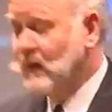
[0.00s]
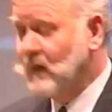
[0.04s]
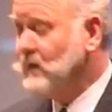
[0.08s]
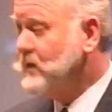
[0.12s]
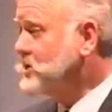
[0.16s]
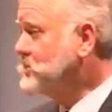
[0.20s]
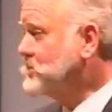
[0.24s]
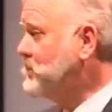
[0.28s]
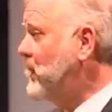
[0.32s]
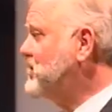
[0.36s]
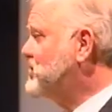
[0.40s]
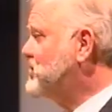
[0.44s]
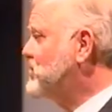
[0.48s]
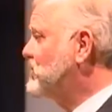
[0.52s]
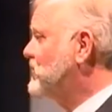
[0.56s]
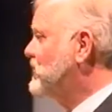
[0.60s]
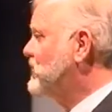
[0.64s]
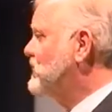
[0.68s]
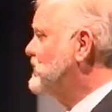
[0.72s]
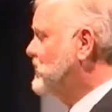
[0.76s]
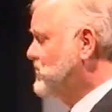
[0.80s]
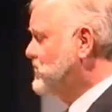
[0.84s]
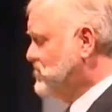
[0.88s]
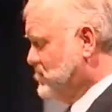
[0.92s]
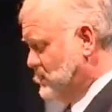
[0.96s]
The special
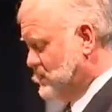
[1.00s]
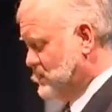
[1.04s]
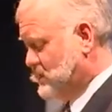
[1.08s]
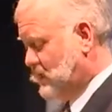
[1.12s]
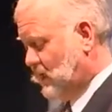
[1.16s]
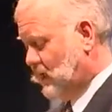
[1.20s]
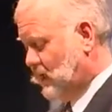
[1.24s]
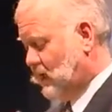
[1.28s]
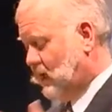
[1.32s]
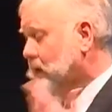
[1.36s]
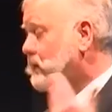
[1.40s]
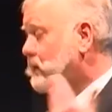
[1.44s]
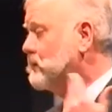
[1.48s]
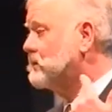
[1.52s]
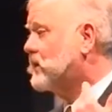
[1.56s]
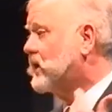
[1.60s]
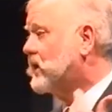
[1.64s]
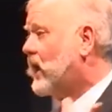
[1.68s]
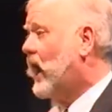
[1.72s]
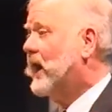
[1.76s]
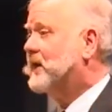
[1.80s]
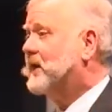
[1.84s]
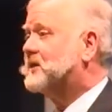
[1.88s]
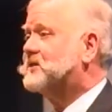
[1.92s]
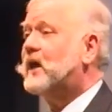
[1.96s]
conditions include the
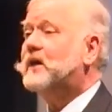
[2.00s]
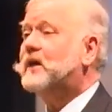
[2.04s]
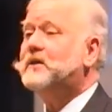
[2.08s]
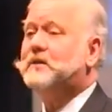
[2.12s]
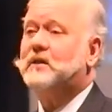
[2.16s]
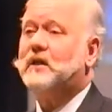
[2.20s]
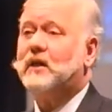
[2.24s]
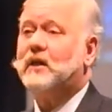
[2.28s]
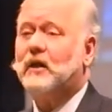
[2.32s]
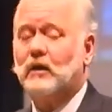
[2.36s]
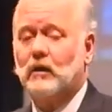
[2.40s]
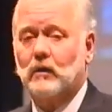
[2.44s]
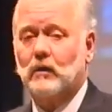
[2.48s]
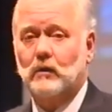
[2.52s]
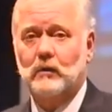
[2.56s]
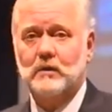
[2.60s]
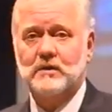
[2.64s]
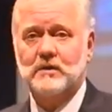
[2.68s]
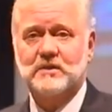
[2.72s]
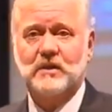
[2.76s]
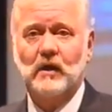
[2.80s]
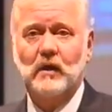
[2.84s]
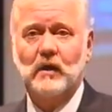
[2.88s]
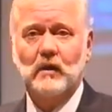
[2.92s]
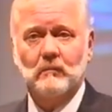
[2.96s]
identity
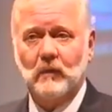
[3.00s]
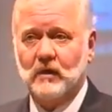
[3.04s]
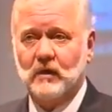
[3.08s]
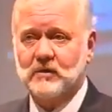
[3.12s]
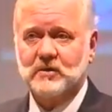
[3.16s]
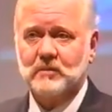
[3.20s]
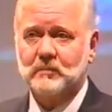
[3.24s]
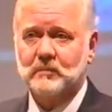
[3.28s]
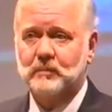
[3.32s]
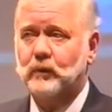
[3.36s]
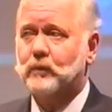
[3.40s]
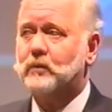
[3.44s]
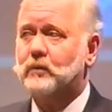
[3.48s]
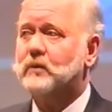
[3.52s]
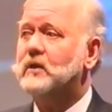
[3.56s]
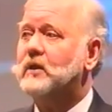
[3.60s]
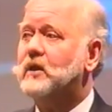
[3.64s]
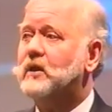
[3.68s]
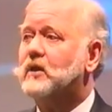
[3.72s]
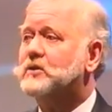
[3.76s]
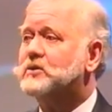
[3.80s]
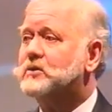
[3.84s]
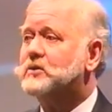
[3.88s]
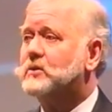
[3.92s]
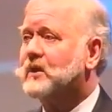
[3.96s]
clause, most
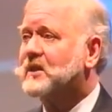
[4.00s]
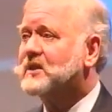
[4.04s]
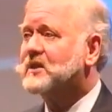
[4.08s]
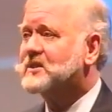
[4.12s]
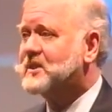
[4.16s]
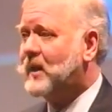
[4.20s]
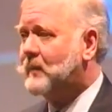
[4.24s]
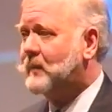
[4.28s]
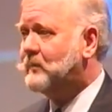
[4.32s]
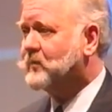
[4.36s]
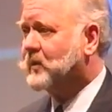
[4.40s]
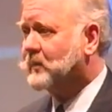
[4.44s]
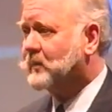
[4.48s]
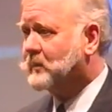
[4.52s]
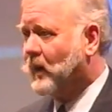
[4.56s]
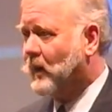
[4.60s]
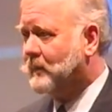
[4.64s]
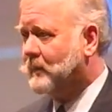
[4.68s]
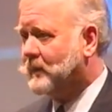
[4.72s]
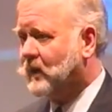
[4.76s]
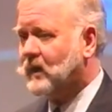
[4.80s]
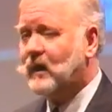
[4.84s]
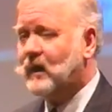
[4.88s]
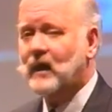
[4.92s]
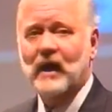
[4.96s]
importantly that you accept the
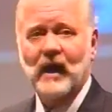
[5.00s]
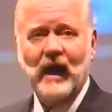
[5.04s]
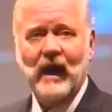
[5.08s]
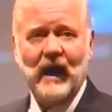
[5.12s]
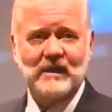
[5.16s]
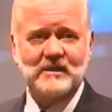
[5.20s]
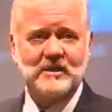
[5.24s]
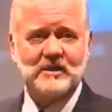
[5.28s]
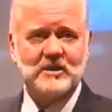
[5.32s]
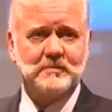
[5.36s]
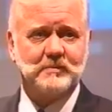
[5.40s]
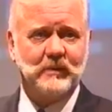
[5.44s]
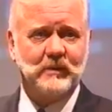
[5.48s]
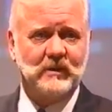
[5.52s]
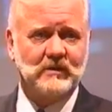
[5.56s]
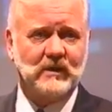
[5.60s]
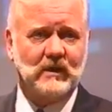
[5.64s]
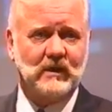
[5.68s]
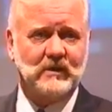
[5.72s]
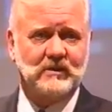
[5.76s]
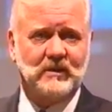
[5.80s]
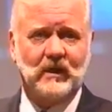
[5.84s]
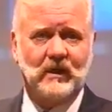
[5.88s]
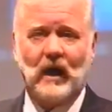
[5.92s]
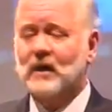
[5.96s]
property as it's been
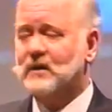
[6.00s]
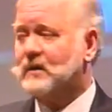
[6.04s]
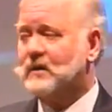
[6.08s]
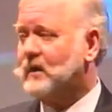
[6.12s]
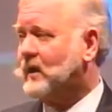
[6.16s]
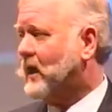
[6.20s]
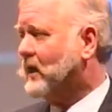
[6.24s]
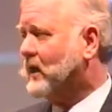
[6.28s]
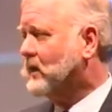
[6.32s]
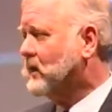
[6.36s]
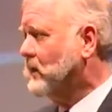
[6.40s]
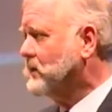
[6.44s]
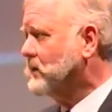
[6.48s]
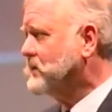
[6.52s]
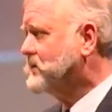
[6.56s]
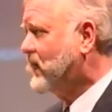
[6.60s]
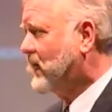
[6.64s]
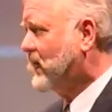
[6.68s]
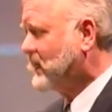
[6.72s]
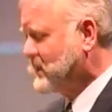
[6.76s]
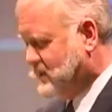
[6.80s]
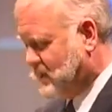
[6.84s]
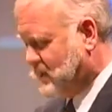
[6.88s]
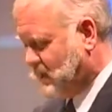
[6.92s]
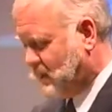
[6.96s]
detailed in our
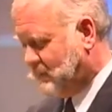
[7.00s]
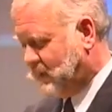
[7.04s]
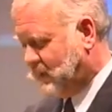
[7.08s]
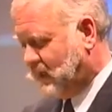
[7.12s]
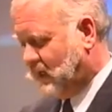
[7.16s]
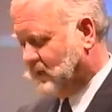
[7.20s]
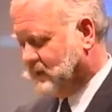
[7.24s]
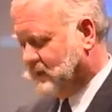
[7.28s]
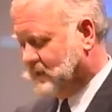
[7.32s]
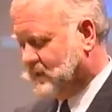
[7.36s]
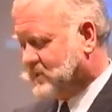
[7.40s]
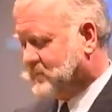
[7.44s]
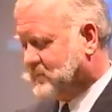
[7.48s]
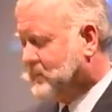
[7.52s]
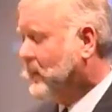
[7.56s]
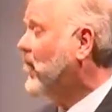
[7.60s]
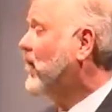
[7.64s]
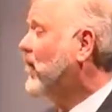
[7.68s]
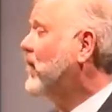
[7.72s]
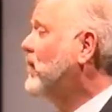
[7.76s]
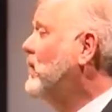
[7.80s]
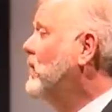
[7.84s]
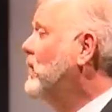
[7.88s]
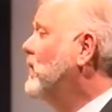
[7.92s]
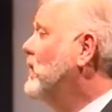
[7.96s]
contracts that have been on
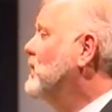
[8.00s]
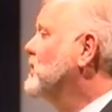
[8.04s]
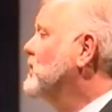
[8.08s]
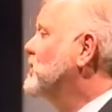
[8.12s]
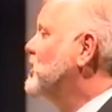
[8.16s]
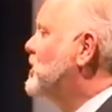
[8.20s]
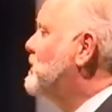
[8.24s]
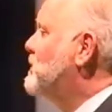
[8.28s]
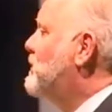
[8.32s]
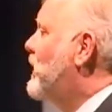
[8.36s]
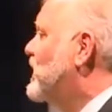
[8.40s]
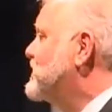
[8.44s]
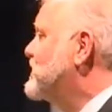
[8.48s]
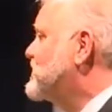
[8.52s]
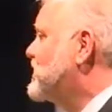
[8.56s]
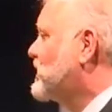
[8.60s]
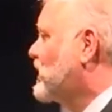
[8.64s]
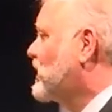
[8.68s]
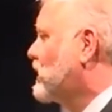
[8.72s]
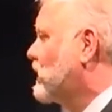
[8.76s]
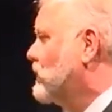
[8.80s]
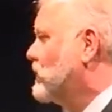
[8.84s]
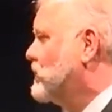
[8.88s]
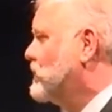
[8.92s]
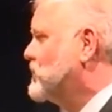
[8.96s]
display. The
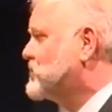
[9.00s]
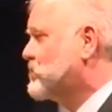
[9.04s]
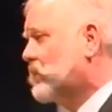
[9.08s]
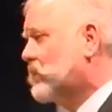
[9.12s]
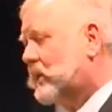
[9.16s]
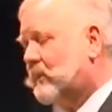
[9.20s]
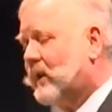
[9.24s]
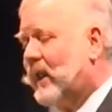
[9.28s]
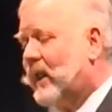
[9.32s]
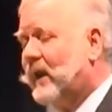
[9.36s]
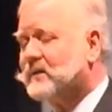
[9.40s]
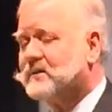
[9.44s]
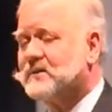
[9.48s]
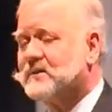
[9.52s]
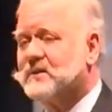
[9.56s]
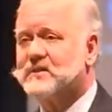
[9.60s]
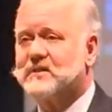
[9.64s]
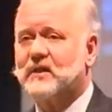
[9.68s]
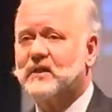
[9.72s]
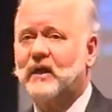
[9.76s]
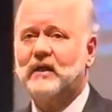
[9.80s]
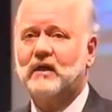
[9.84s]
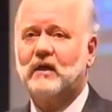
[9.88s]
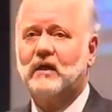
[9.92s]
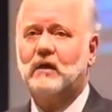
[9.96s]
deposit clause, we will act as
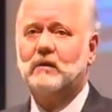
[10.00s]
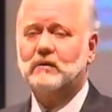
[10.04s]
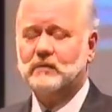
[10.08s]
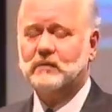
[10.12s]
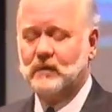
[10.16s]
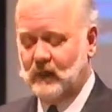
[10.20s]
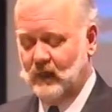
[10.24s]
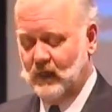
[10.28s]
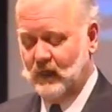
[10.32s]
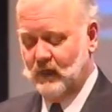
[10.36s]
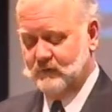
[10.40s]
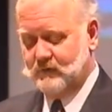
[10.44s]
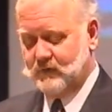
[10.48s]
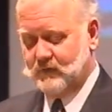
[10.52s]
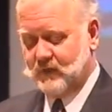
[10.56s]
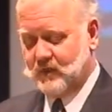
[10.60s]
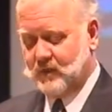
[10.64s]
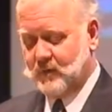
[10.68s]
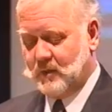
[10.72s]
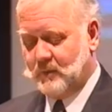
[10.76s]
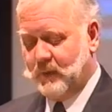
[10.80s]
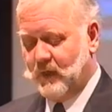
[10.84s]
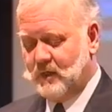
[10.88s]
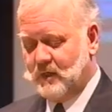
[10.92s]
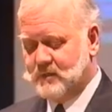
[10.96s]
stakeholder for the
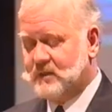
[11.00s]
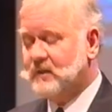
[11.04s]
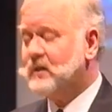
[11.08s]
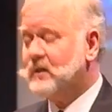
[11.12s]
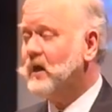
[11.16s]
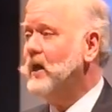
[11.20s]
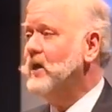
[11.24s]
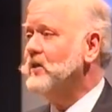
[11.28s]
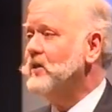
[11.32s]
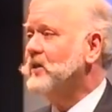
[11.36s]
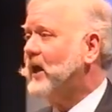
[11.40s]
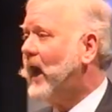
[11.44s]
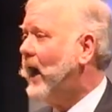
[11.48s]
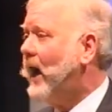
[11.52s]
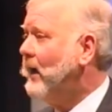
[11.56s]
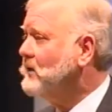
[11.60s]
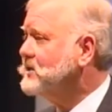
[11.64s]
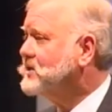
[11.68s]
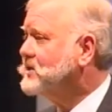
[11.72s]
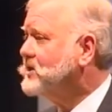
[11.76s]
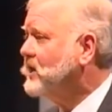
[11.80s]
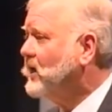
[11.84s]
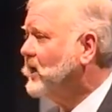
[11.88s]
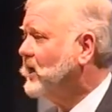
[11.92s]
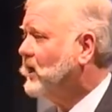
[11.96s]
deposit. The
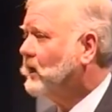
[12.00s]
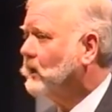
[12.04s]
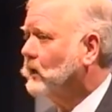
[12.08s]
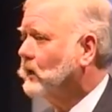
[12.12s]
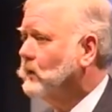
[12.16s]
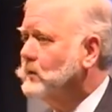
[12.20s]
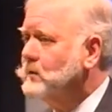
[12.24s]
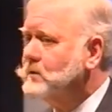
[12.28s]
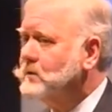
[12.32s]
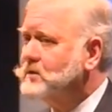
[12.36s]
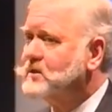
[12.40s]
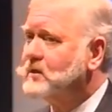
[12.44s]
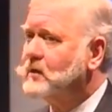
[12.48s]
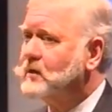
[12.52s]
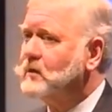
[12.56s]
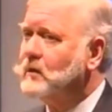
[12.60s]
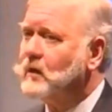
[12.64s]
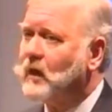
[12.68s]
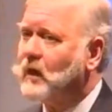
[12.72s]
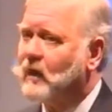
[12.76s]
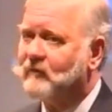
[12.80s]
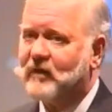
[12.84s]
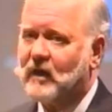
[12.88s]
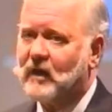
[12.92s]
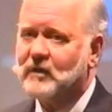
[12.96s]
guarantee clause in
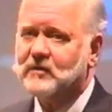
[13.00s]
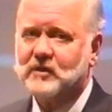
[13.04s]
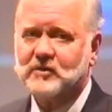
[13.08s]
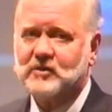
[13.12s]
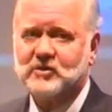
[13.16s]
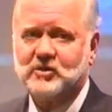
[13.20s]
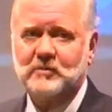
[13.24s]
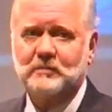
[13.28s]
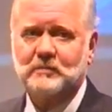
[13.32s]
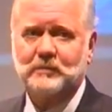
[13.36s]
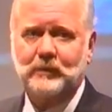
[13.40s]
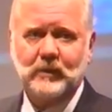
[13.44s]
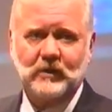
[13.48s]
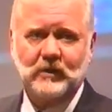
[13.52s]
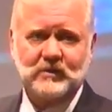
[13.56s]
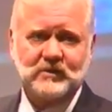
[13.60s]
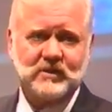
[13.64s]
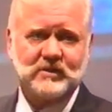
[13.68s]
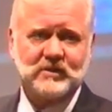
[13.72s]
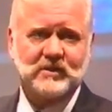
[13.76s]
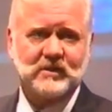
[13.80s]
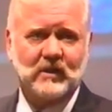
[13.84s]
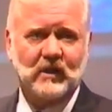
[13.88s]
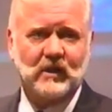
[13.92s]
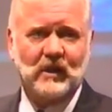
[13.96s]
the event that you
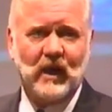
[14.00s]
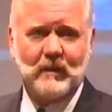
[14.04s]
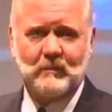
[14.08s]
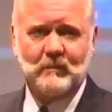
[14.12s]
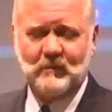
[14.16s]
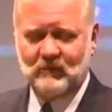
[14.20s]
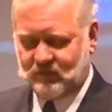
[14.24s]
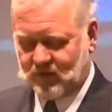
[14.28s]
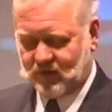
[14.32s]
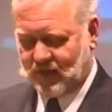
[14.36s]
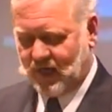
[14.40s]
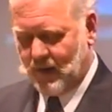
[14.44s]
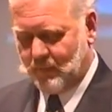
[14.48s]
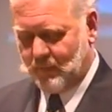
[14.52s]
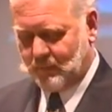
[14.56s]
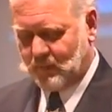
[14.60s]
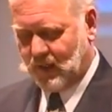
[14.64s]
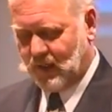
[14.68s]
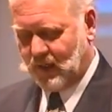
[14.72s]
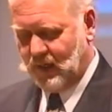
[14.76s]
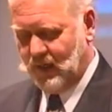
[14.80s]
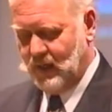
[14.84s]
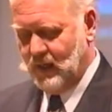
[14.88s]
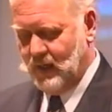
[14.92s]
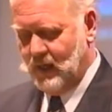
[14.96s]
purchase in the name of a
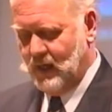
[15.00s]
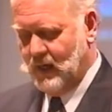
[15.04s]
company.